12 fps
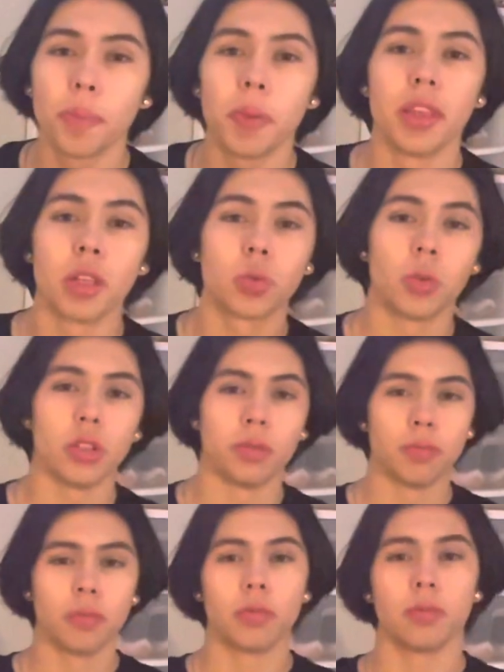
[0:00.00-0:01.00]
in this one.
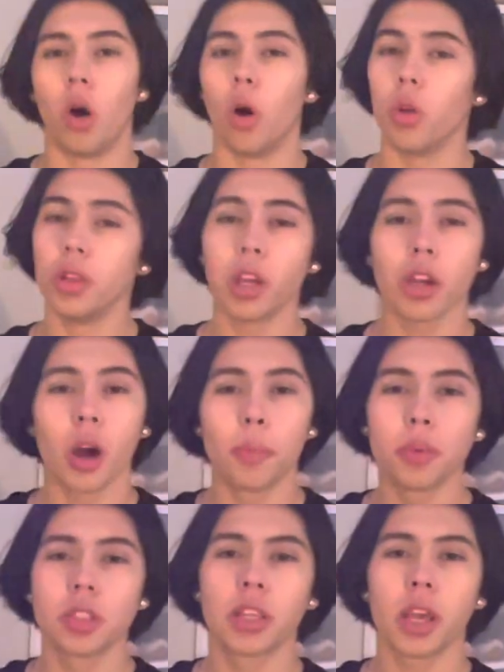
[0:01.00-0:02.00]
Only a couple
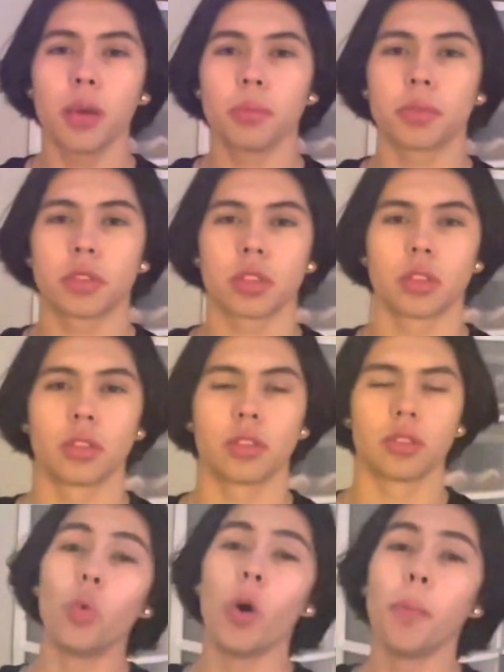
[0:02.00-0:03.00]
skips.
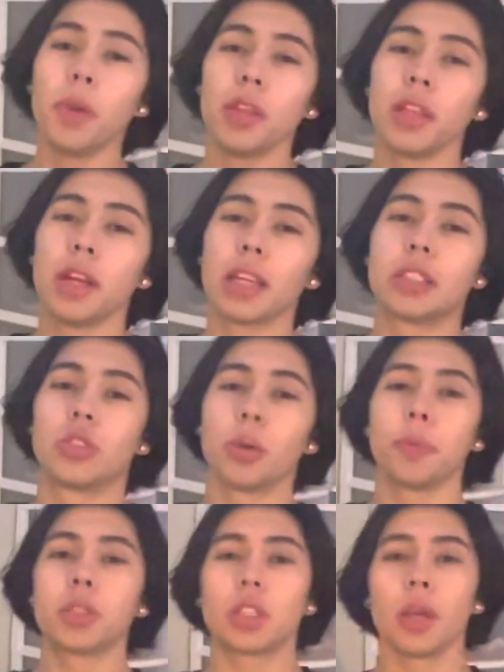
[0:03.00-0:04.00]
If you wanna be in the next drip or
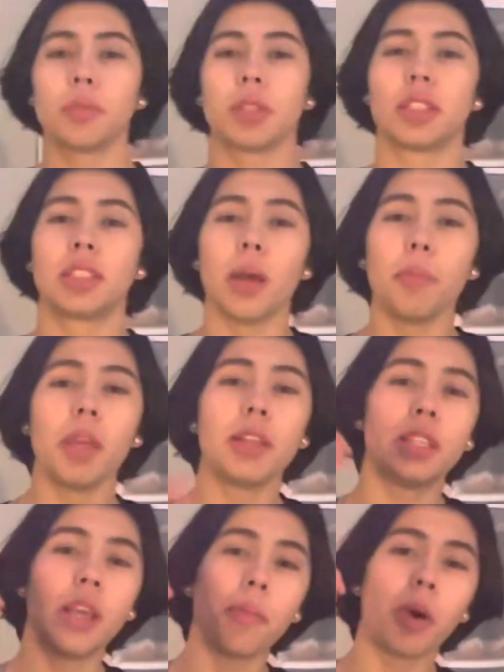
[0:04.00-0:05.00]
skip, just send me a
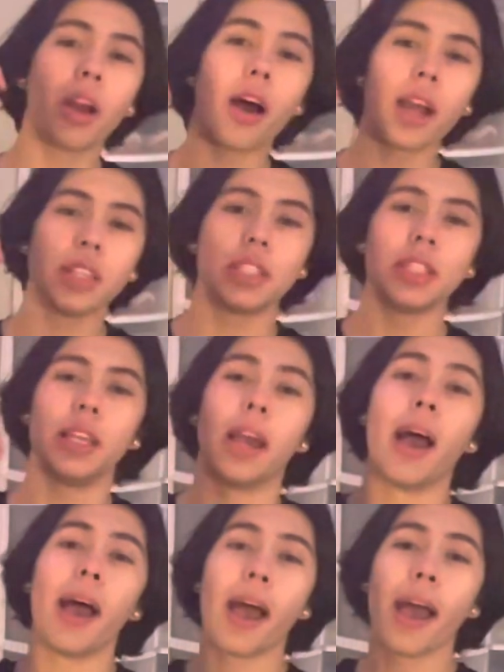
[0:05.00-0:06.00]
DM on IG,
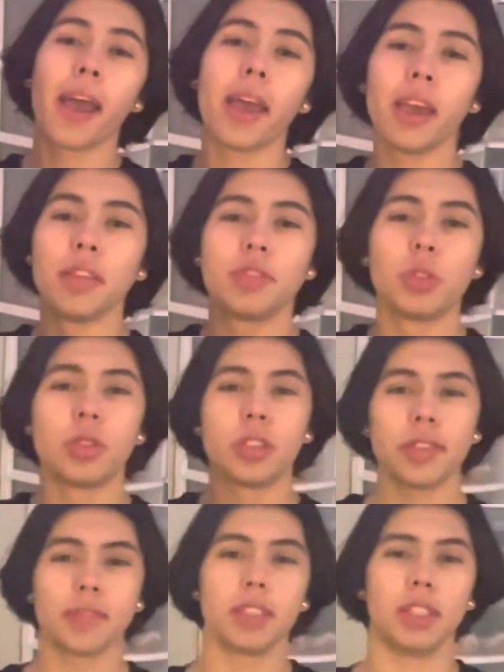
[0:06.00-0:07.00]
at
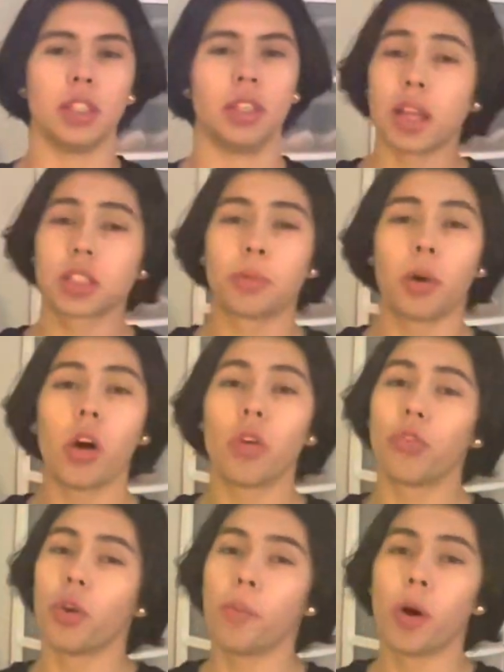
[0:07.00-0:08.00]
ev2shifty. Basketball or
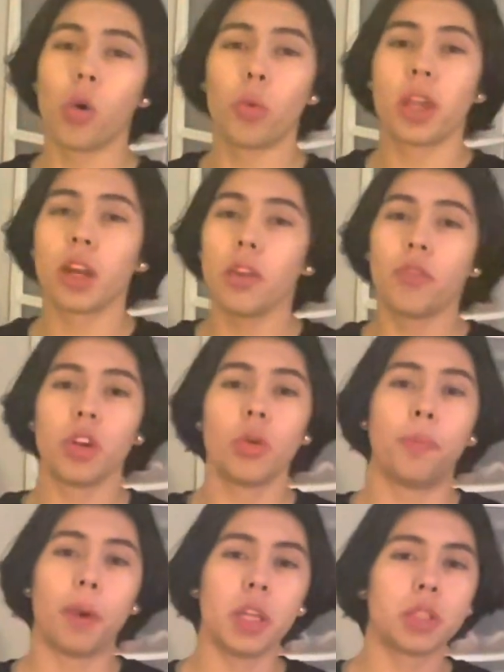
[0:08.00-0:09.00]
football, we could even do
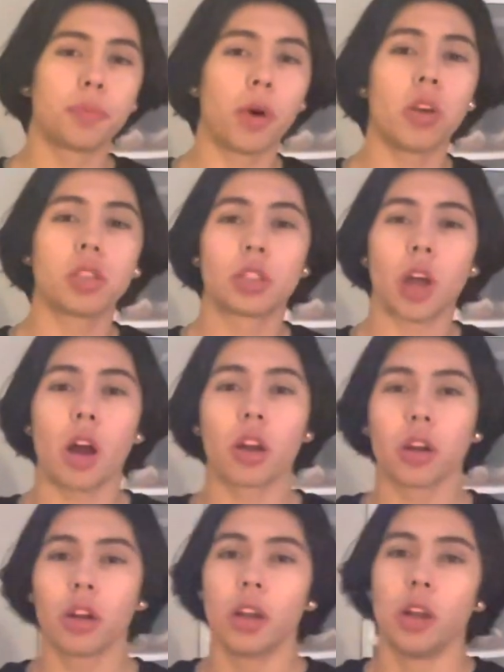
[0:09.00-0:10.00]
baseball,
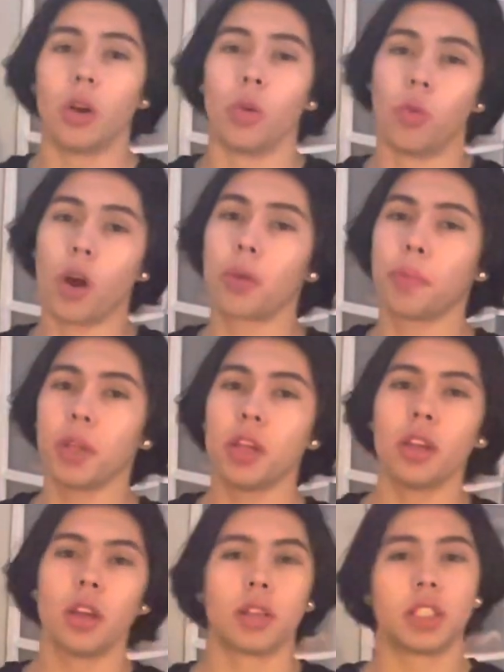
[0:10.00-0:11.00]
soccer, rugby,
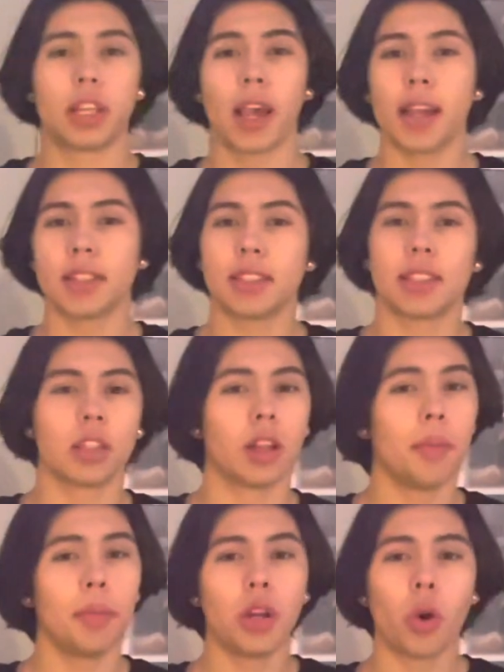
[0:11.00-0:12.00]
chess. Let
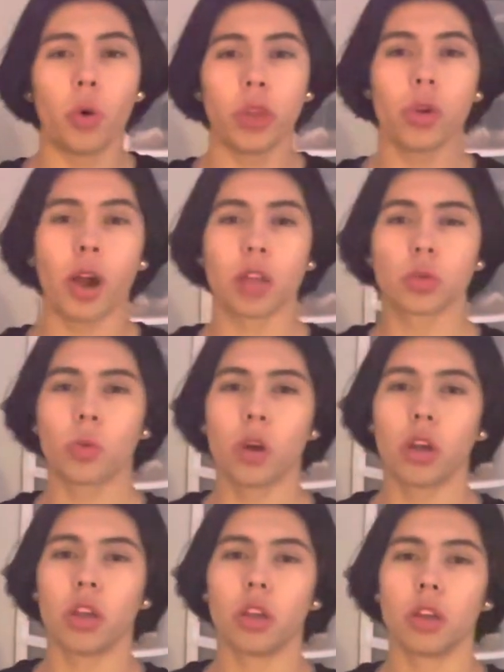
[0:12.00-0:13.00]
me know what you guys
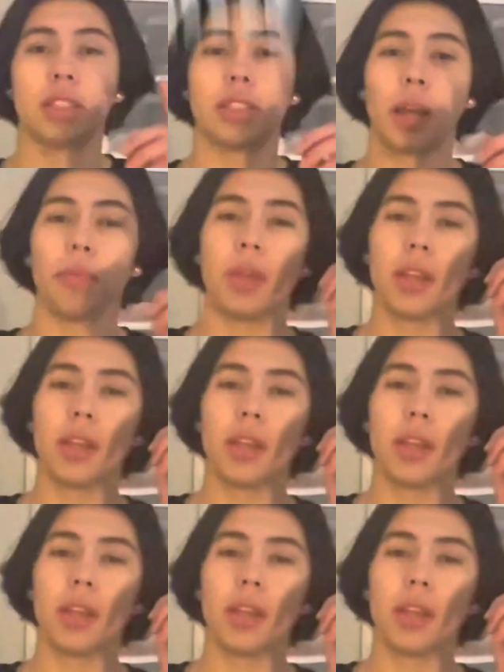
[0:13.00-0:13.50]
want. Send me a